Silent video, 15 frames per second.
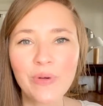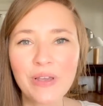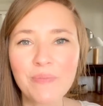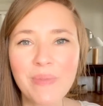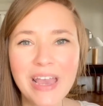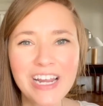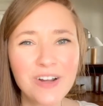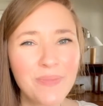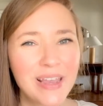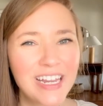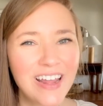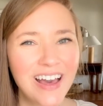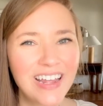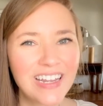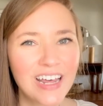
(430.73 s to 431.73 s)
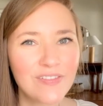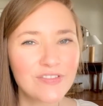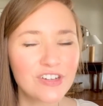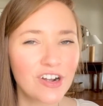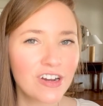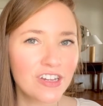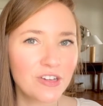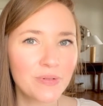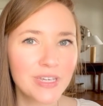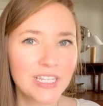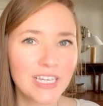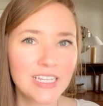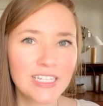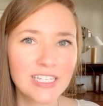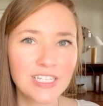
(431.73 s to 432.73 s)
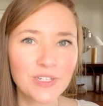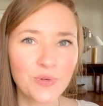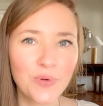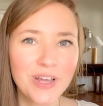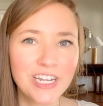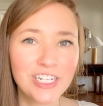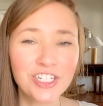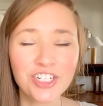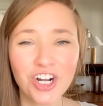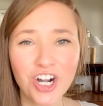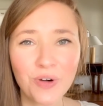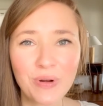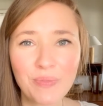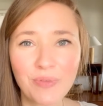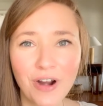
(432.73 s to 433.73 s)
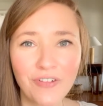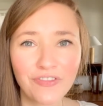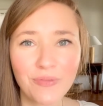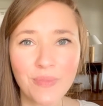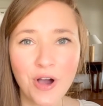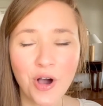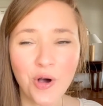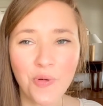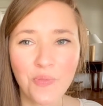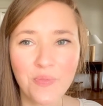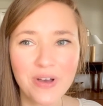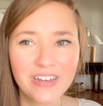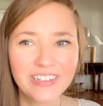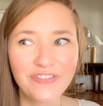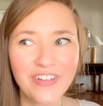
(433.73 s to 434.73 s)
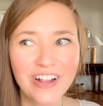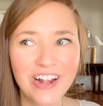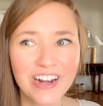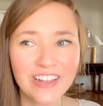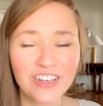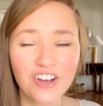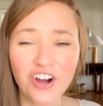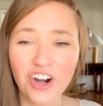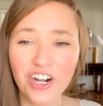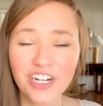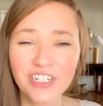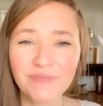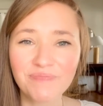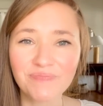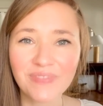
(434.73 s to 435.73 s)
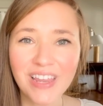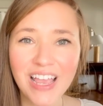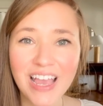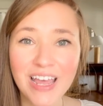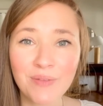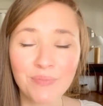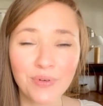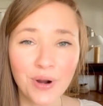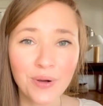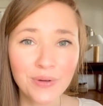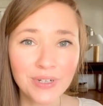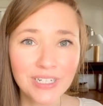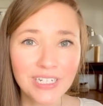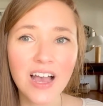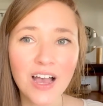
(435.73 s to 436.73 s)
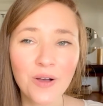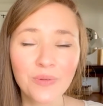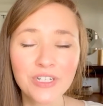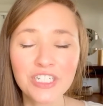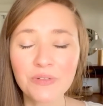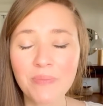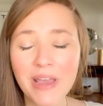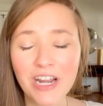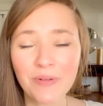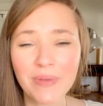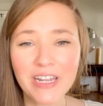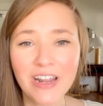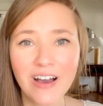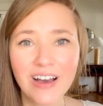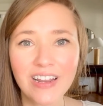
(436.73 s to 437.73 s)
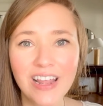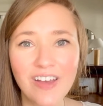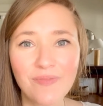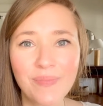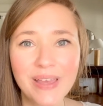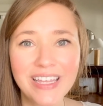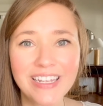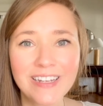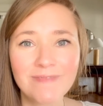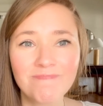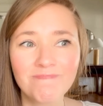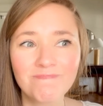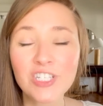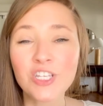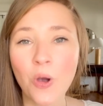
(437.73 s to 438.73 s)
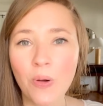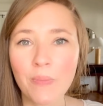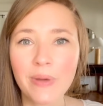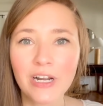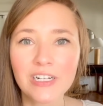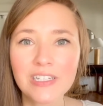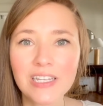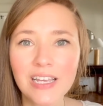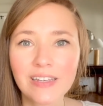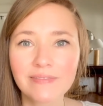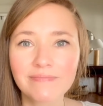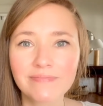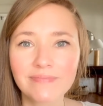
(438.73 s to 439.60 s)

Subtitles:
We may or may not have started doing this when a jar we brought from home fell out of the cart and broke, which may or may not have been so embarrassing.